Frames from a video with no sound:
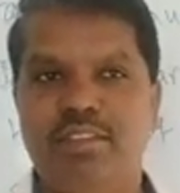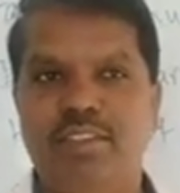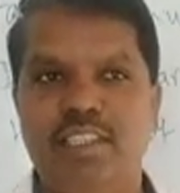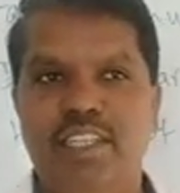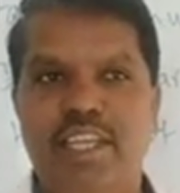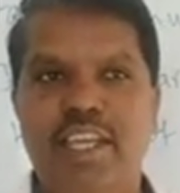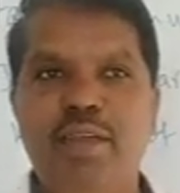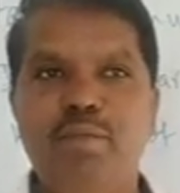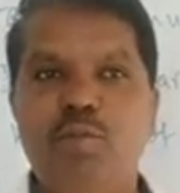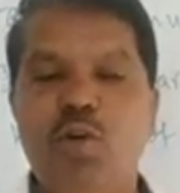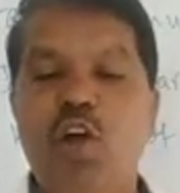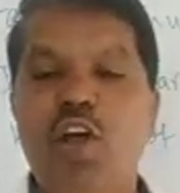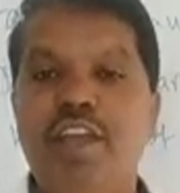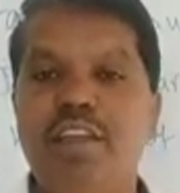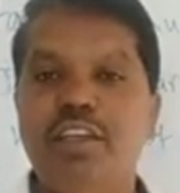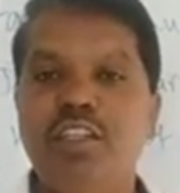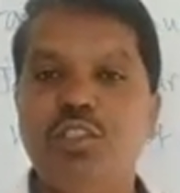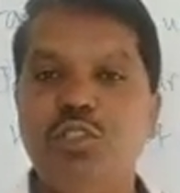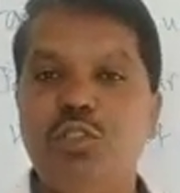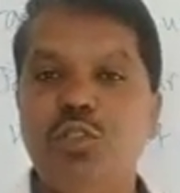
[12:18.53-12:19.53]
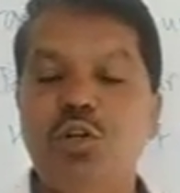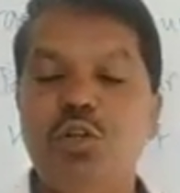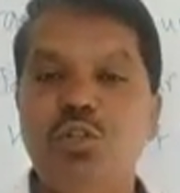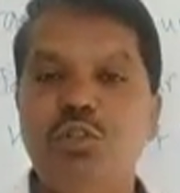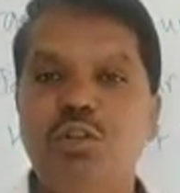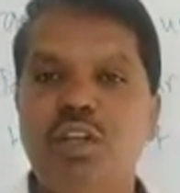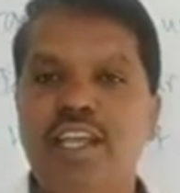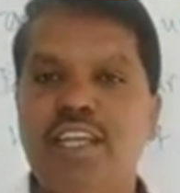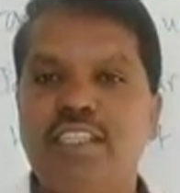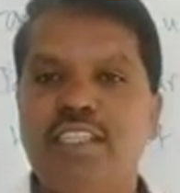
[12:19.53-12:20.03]
"Hey boy, you don't
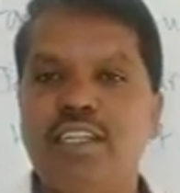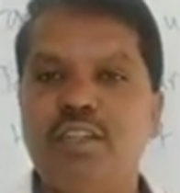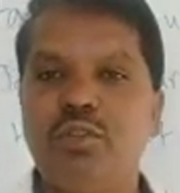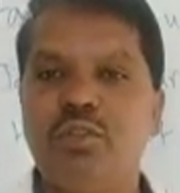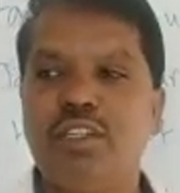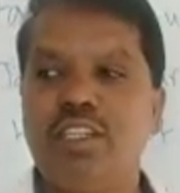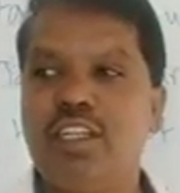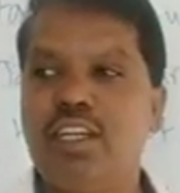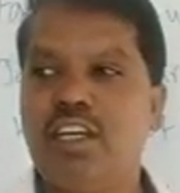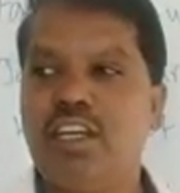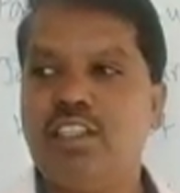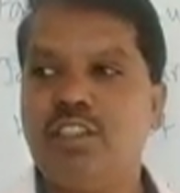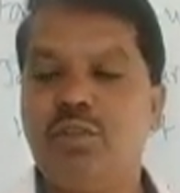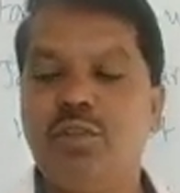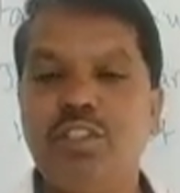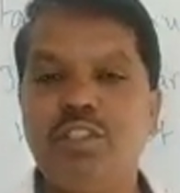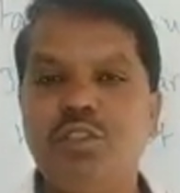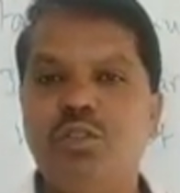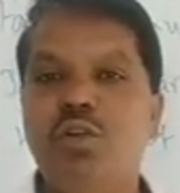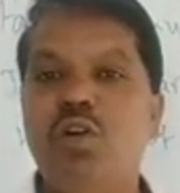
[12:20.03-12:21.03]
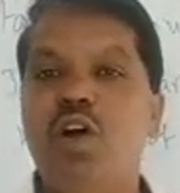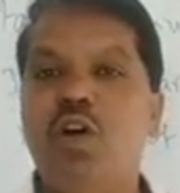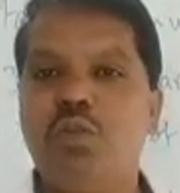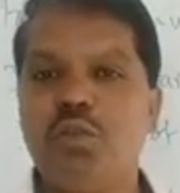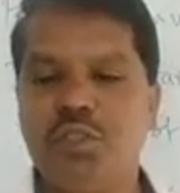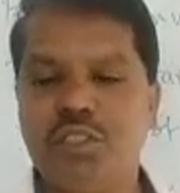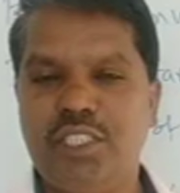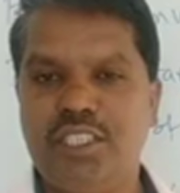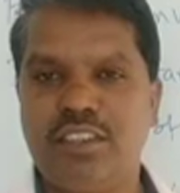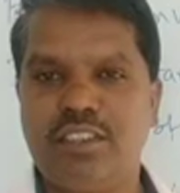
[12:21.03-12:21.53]
do like that one. Otherwise you go
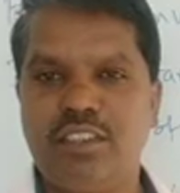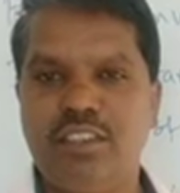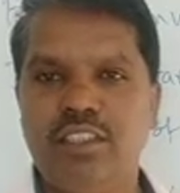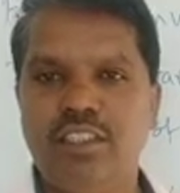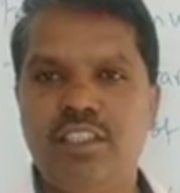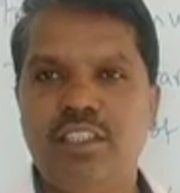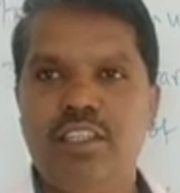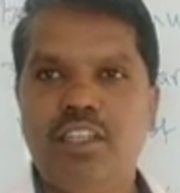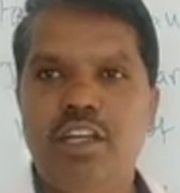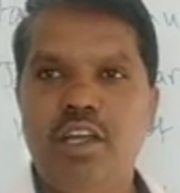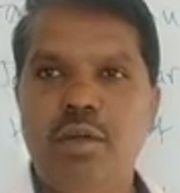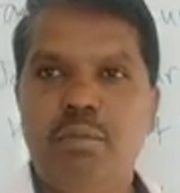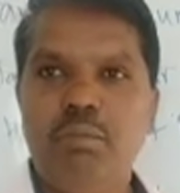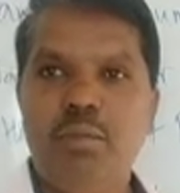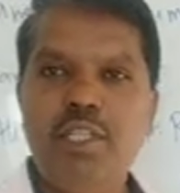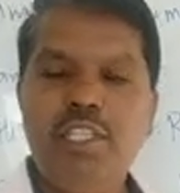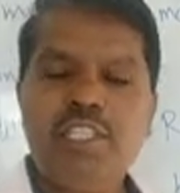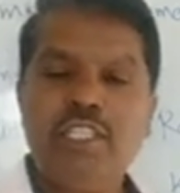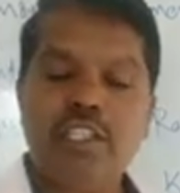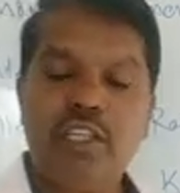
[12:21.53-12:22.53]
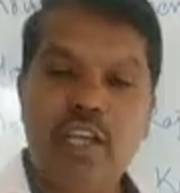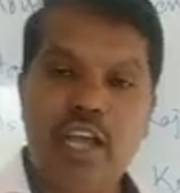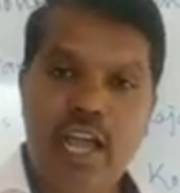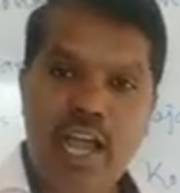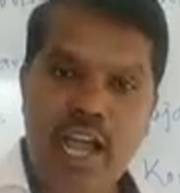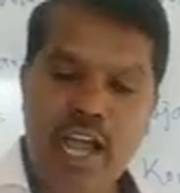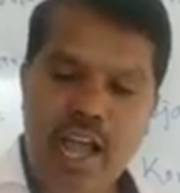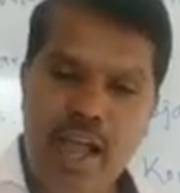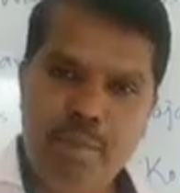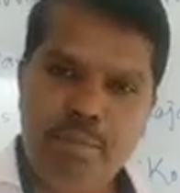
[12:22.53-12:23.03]
outside." Means
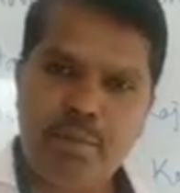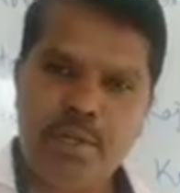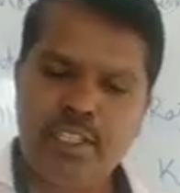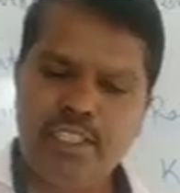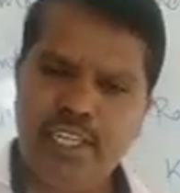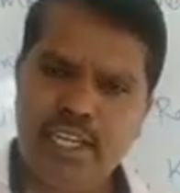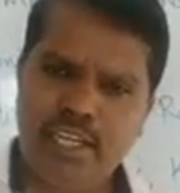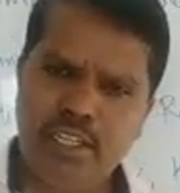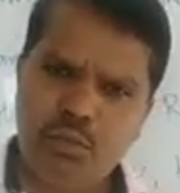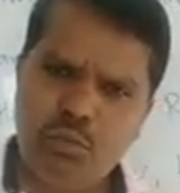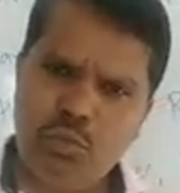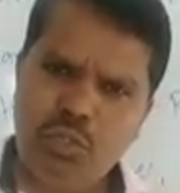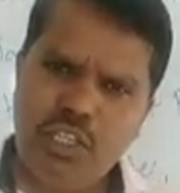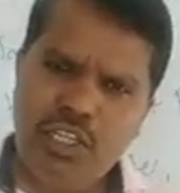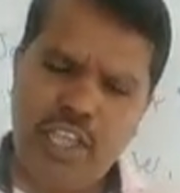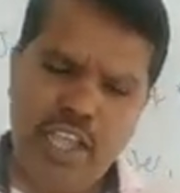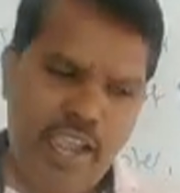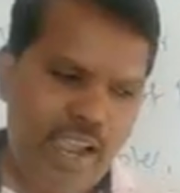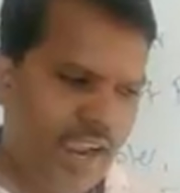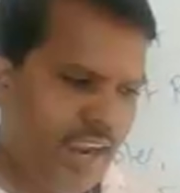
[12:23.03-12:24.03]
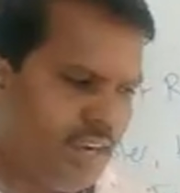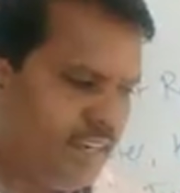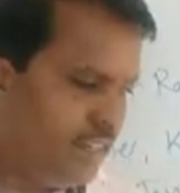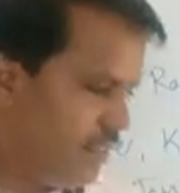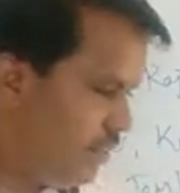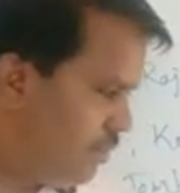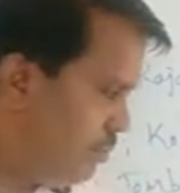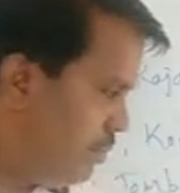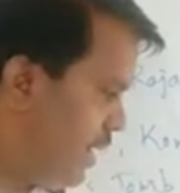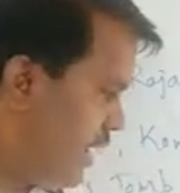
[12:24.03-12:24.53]
after that we
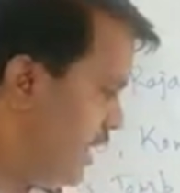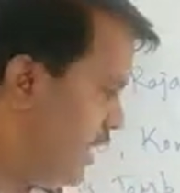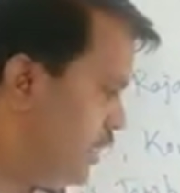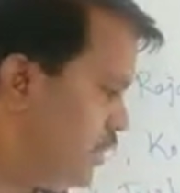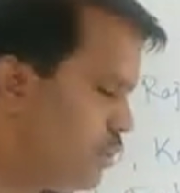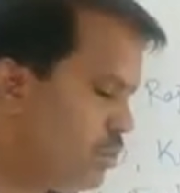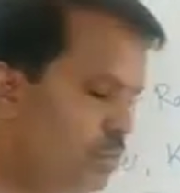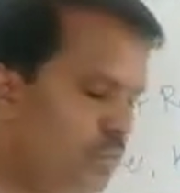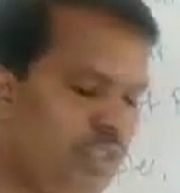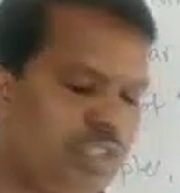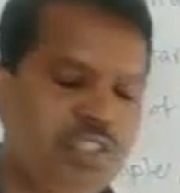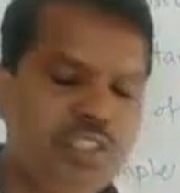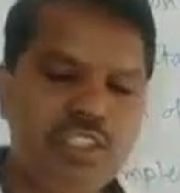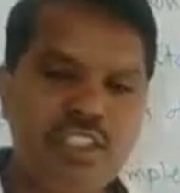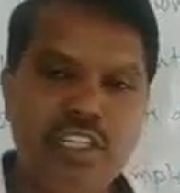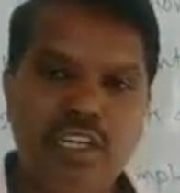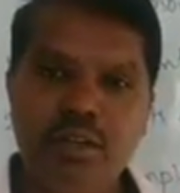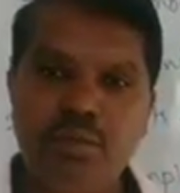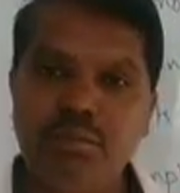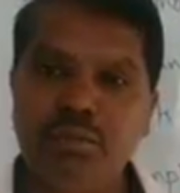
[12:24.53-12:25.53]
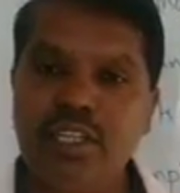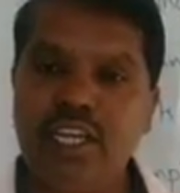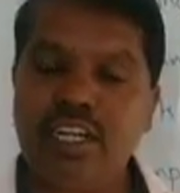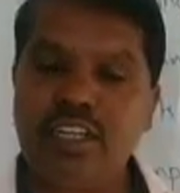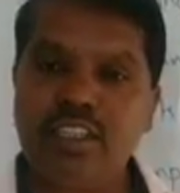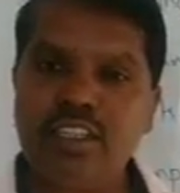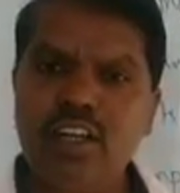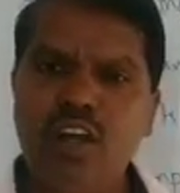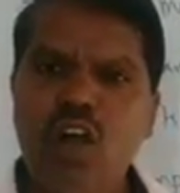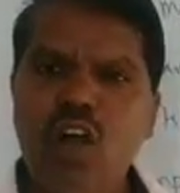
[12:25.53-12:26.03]
had managed. We dropped
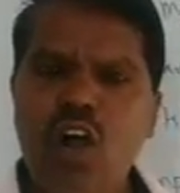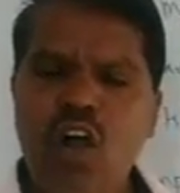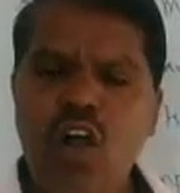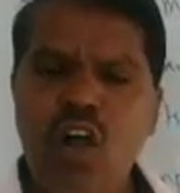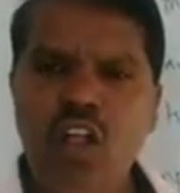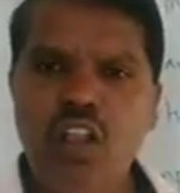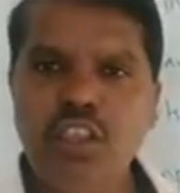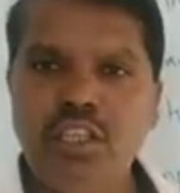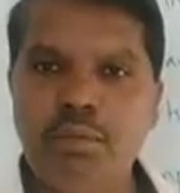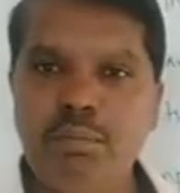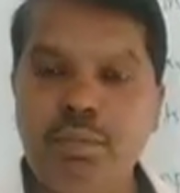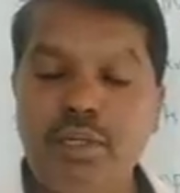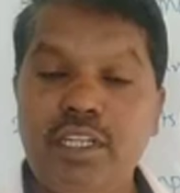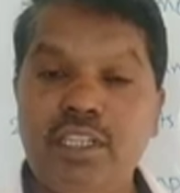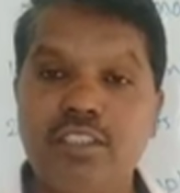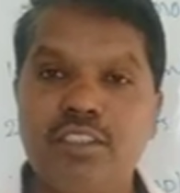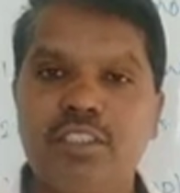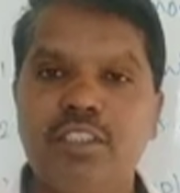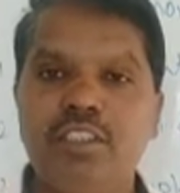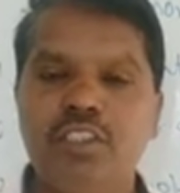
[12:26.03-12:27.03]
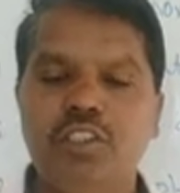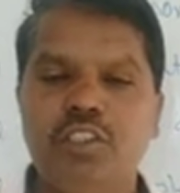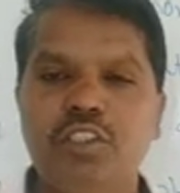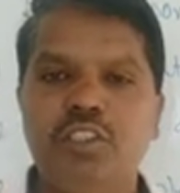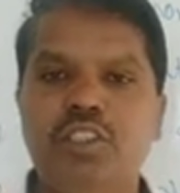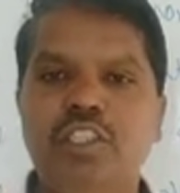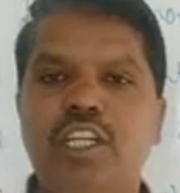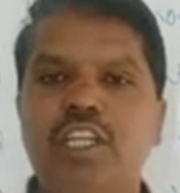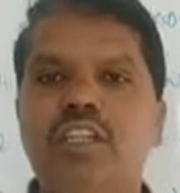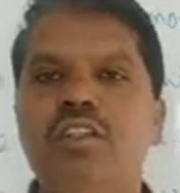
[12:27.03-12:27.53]
that all the pillars.
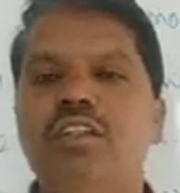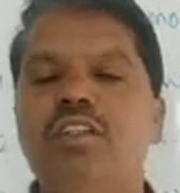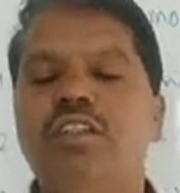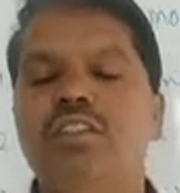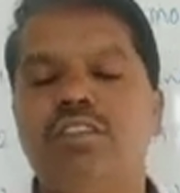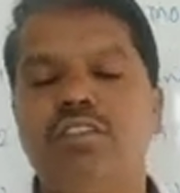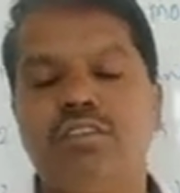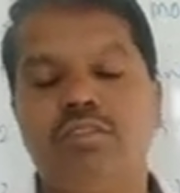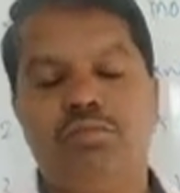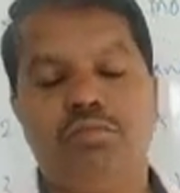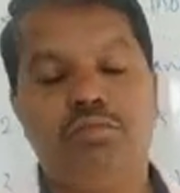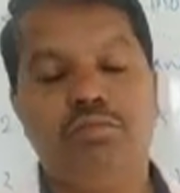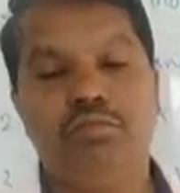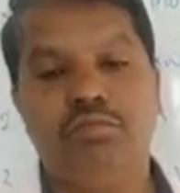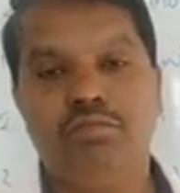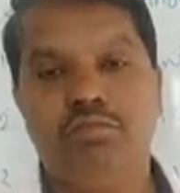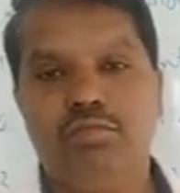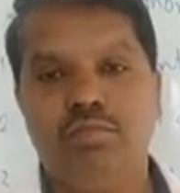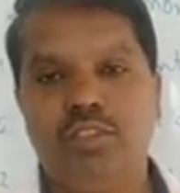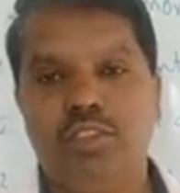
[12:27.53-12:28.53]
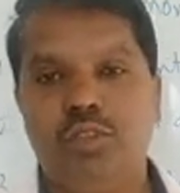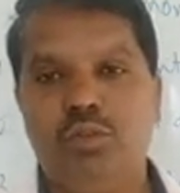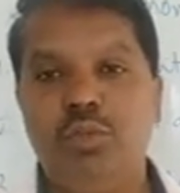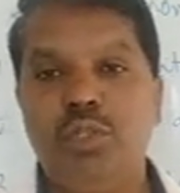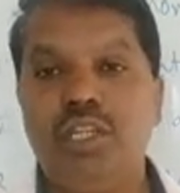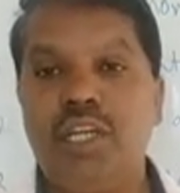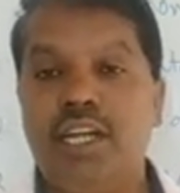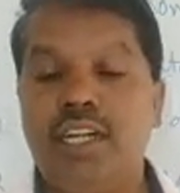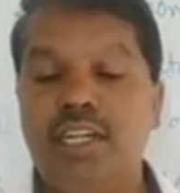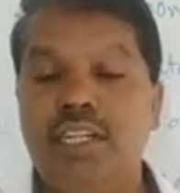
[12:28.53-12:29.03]
Then
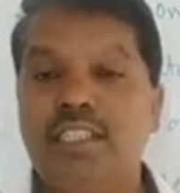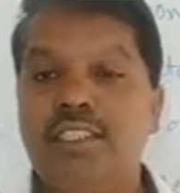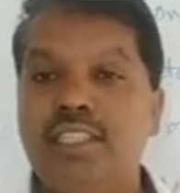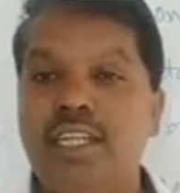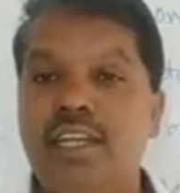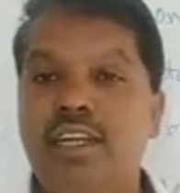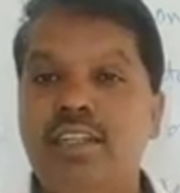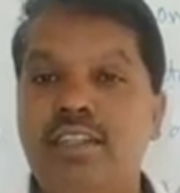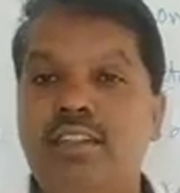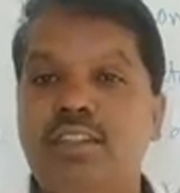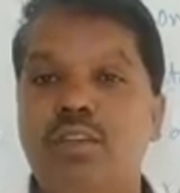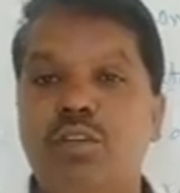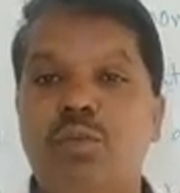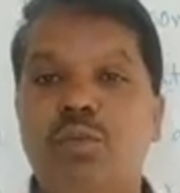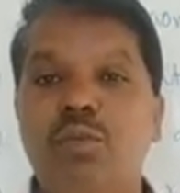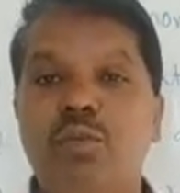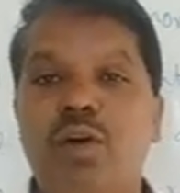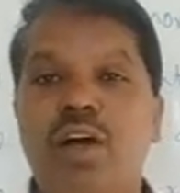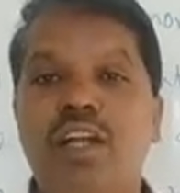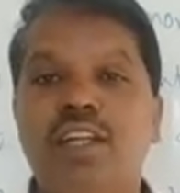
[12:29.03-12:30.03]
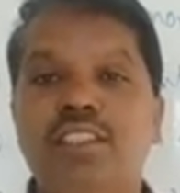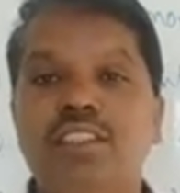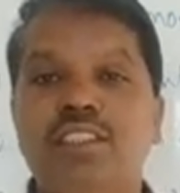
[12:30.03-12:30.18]
we understand what